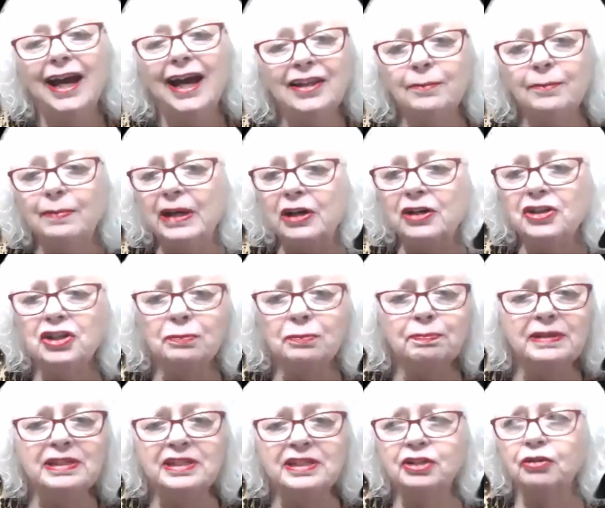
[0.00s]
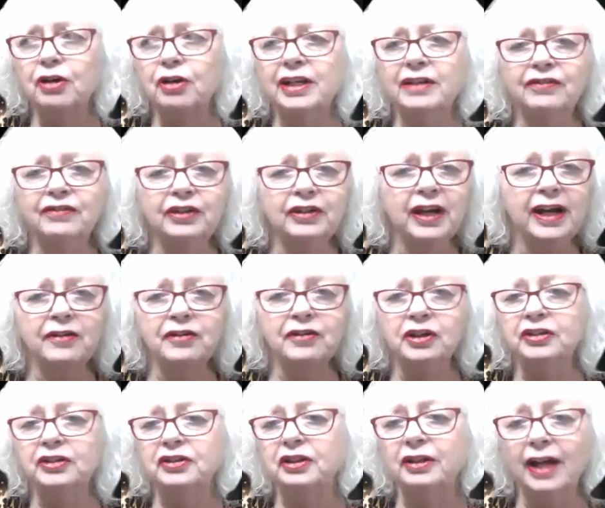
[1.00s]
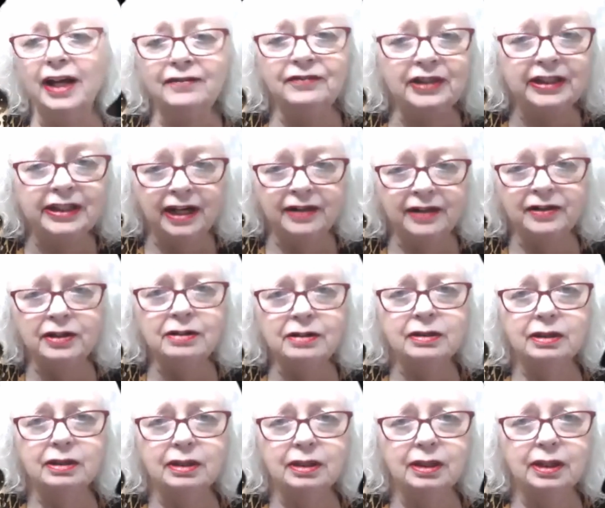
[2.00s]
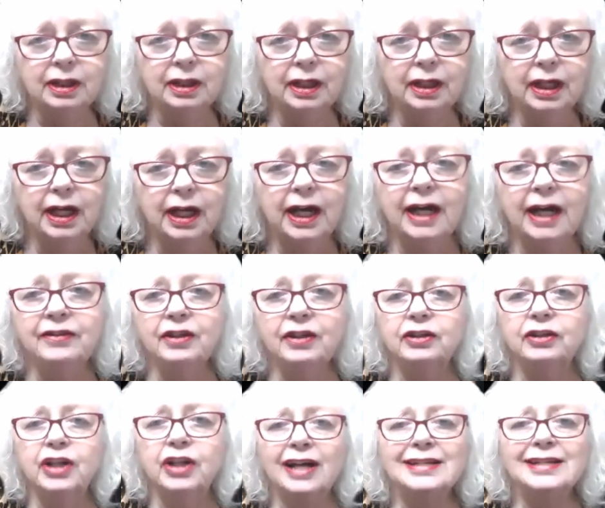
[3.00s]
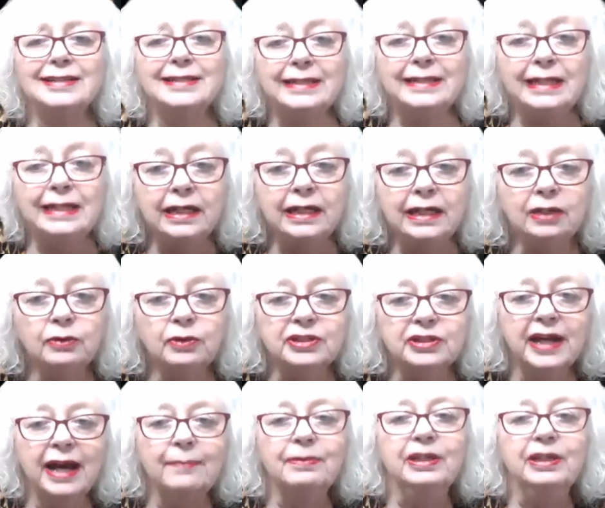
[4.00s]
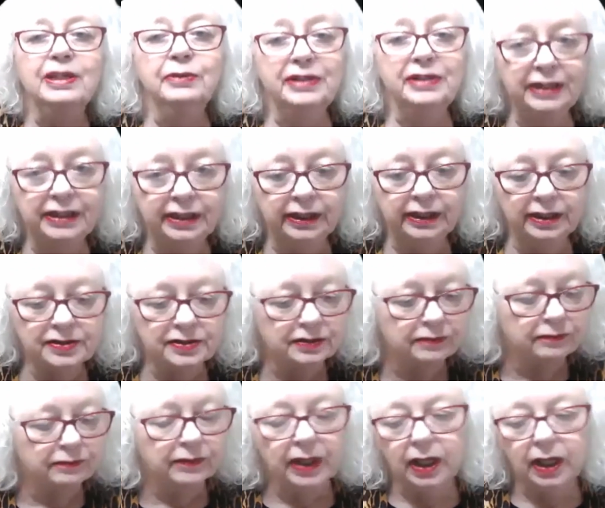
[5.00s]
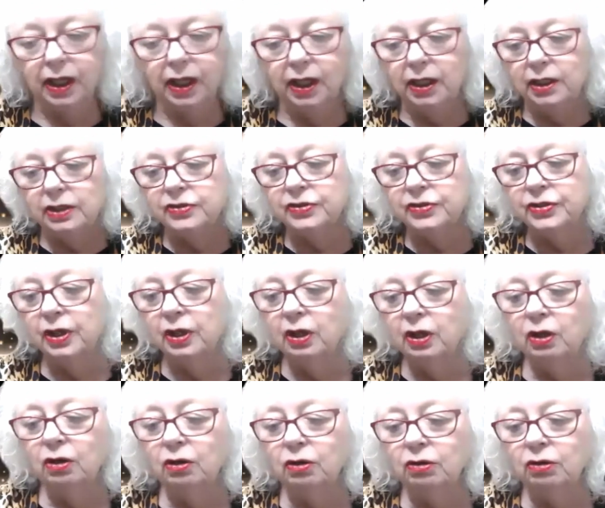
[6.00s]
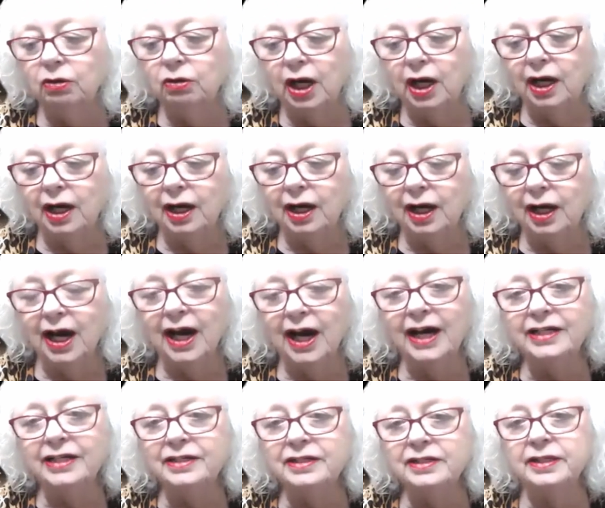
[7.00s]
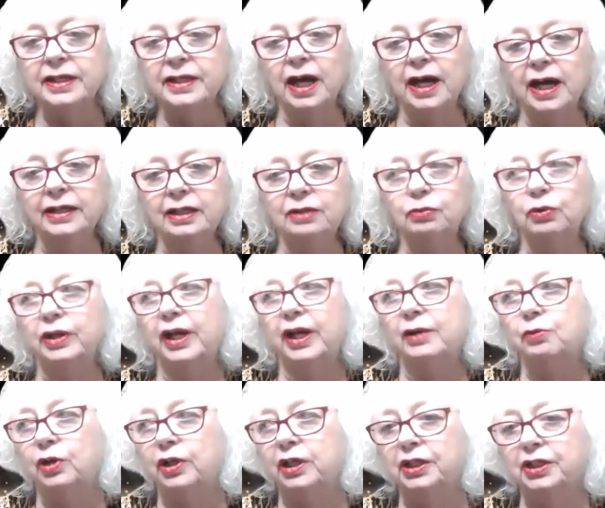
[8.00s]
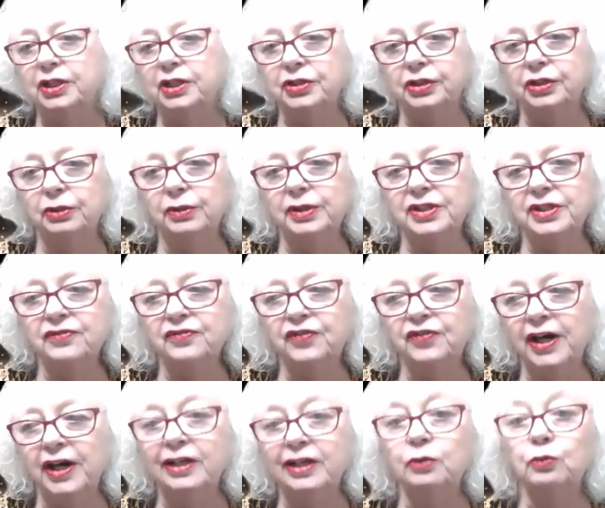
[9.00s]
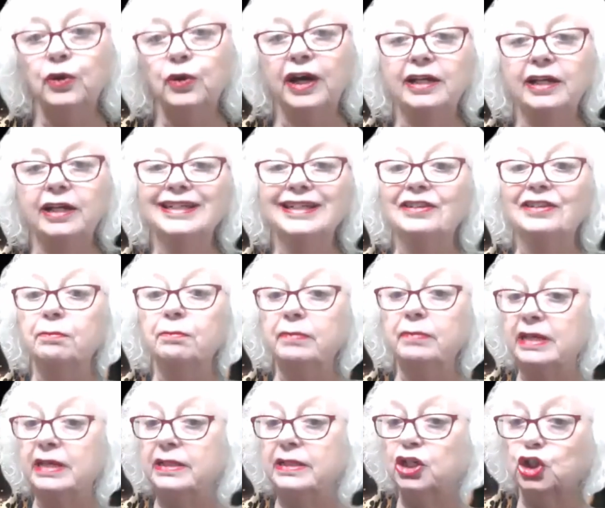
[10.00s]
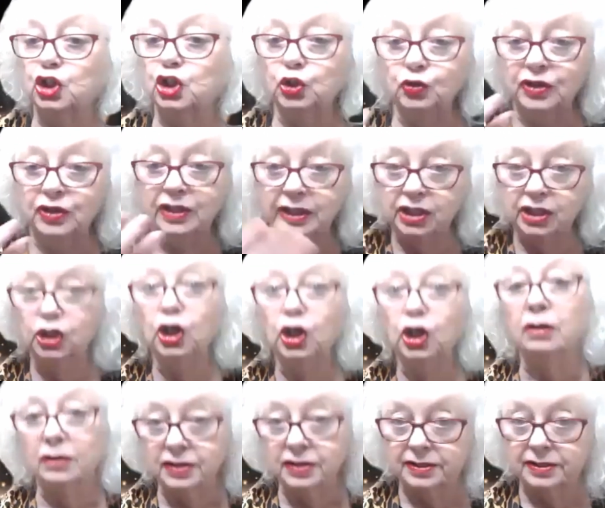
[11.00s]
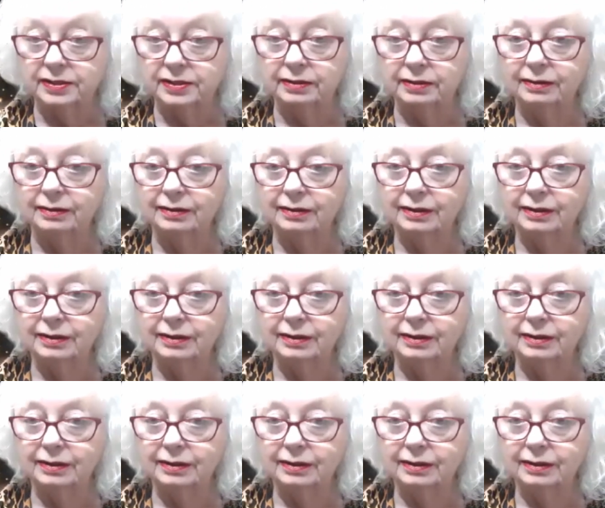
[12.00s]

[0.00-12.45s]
and the parents are busy trying to figure out how they're going to get their life together, and they're not seeing what's happening with the kids. So I decided what I wanted to do is find a way to get the message to the adults